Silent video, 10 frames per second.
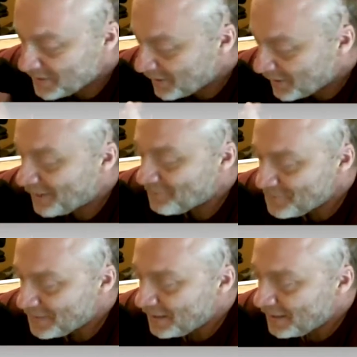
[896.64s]
Okay. Yeah.
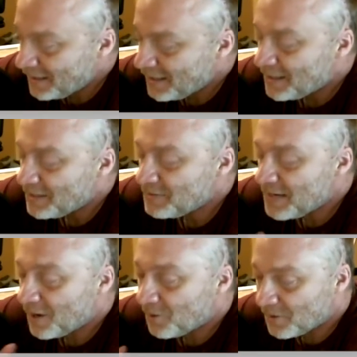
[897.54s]

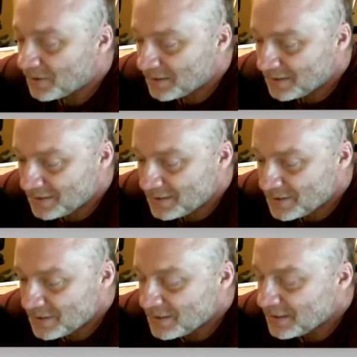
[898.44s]
Now,
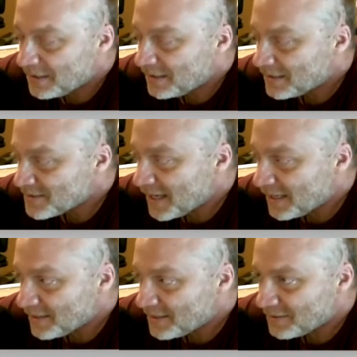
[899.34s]
it's
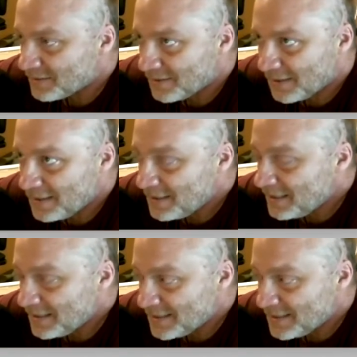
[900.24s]
like any